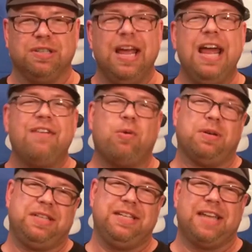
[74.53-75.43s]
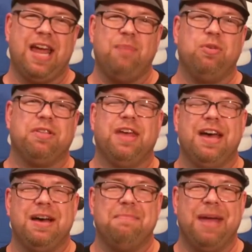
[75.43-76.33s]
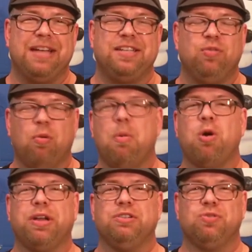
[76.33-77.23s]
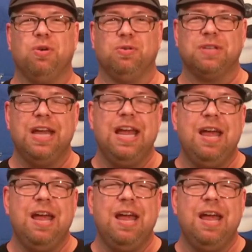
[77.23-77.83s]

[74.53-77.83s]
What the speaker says: and of course these came with matching remote controls,